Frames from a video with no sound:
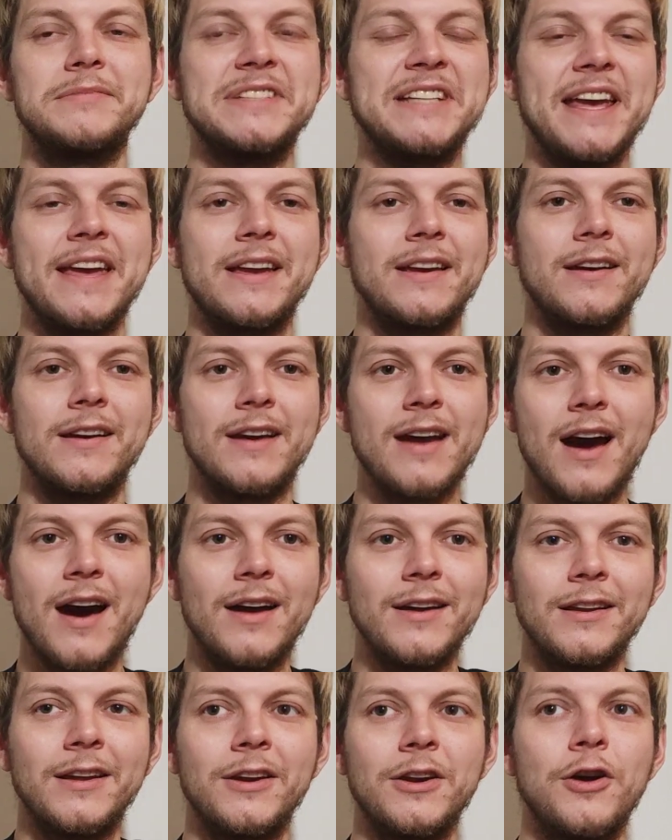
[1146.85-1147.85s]
take a
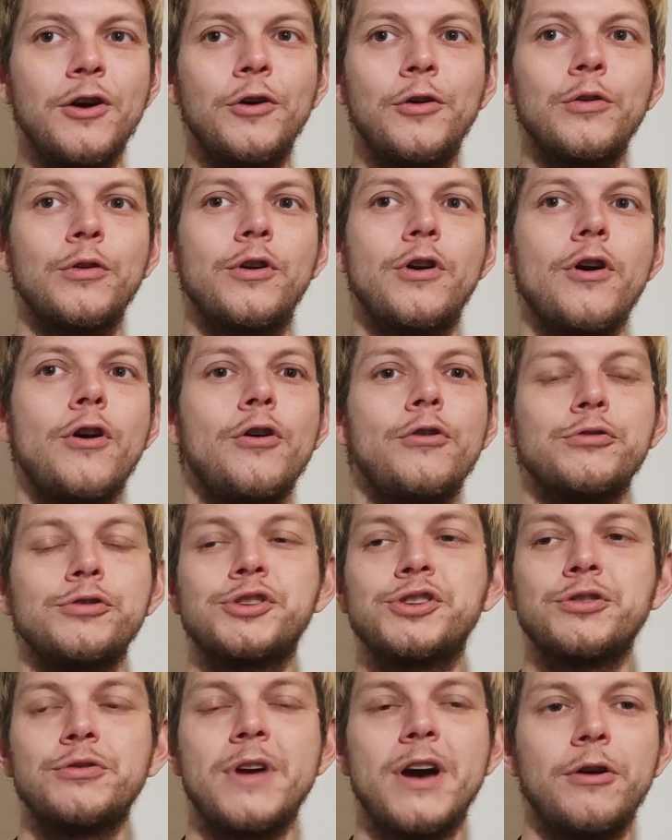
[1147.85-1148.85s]
gun, you know, go
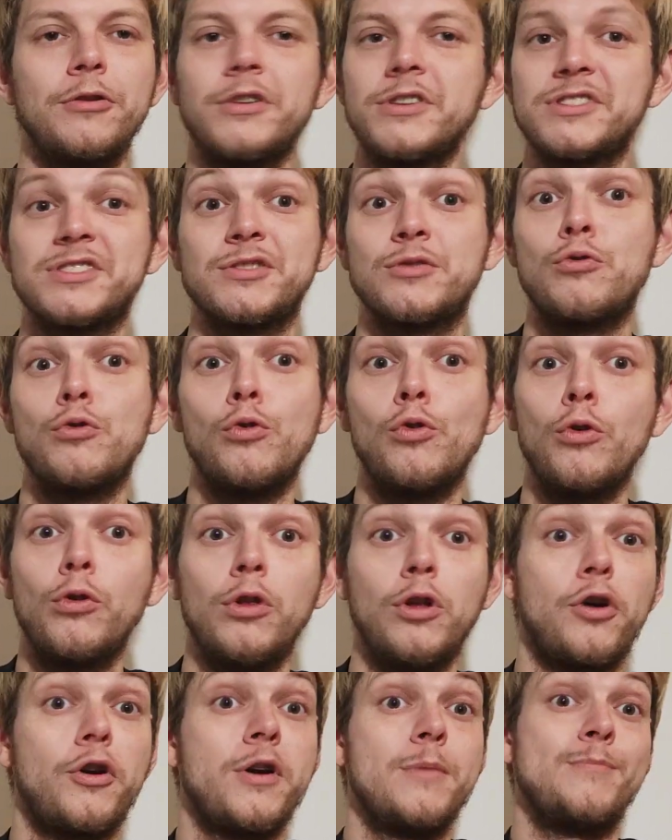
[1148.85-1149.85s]
shoot out a
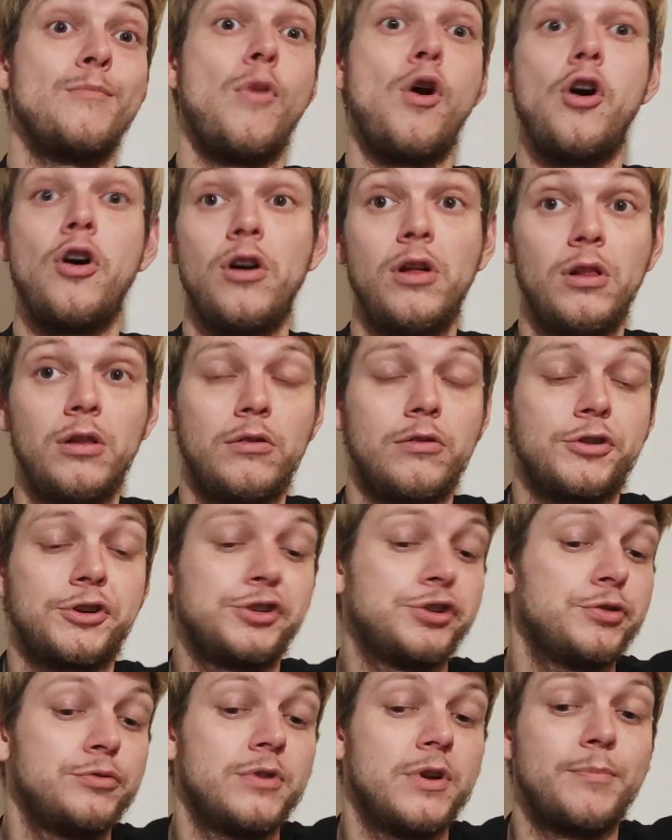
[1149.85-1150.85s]
school or a mall or
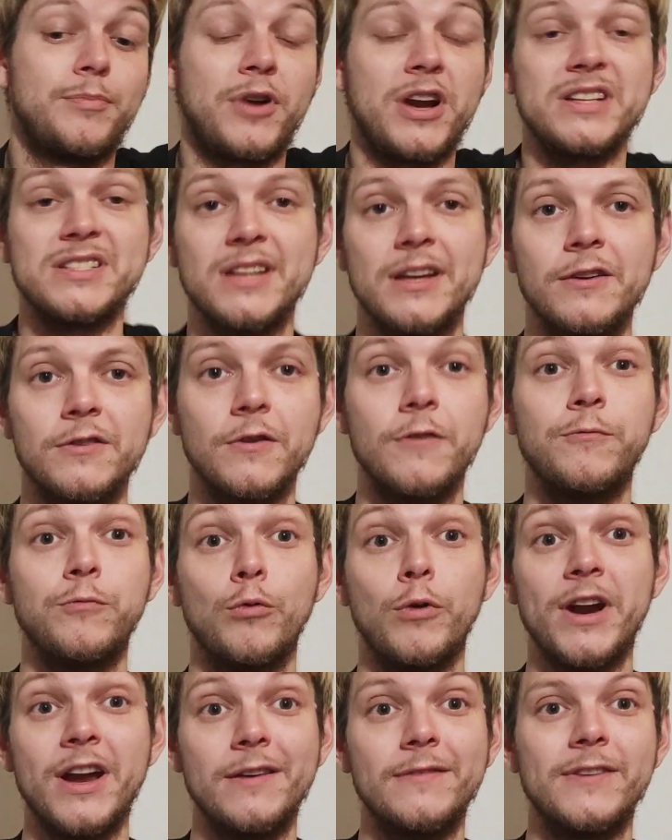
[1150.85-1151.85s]
shoot a president of
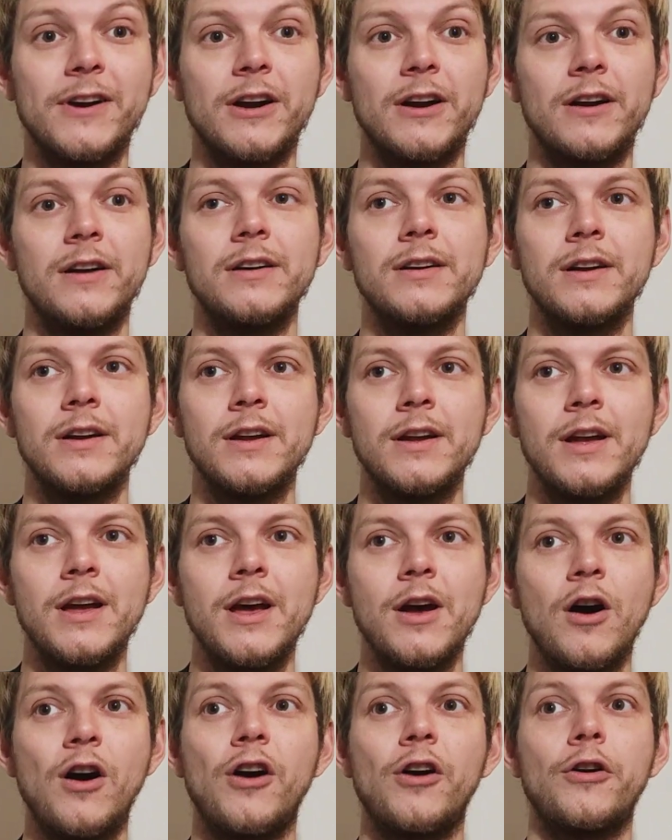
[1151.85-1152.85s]
whatever,
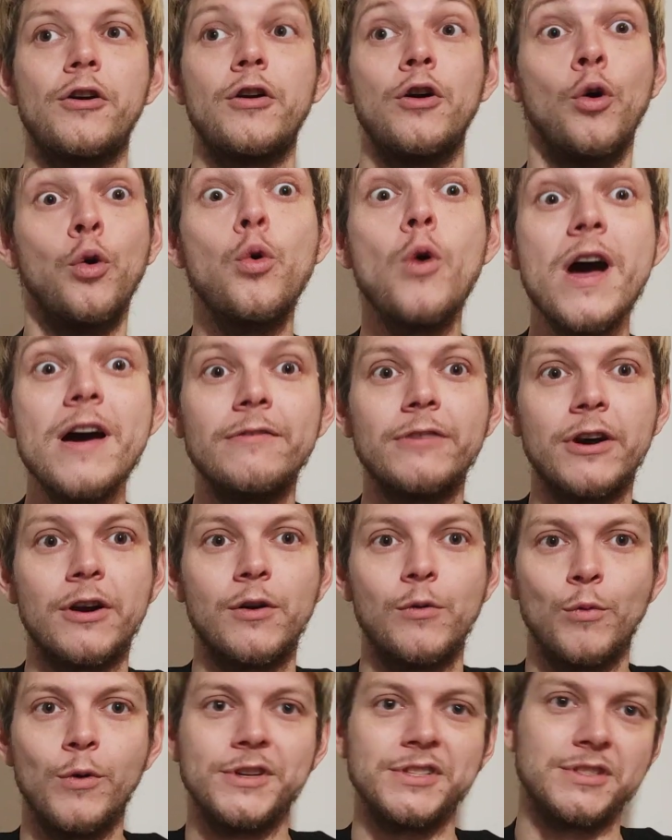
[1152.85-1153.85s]
or
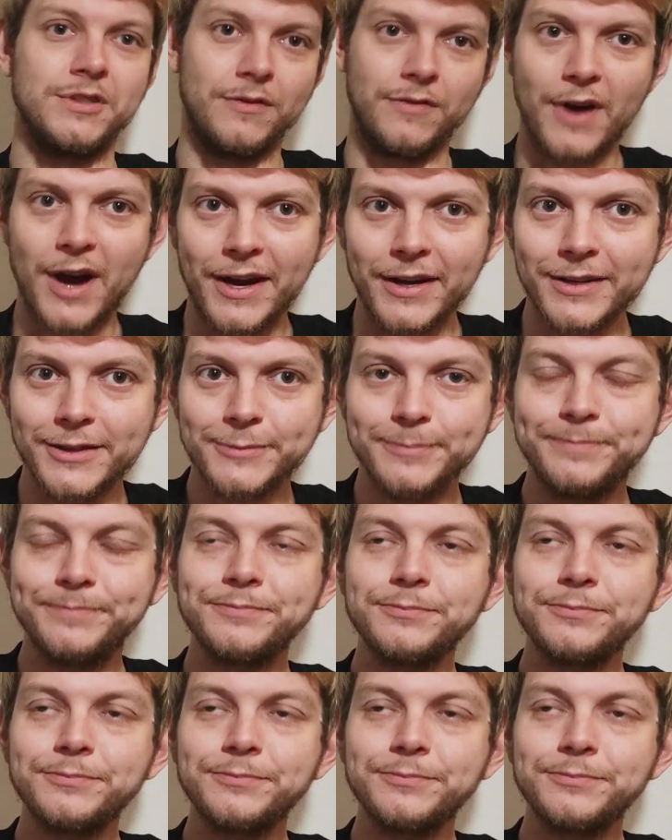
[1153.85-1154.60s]
whoever wants to fight.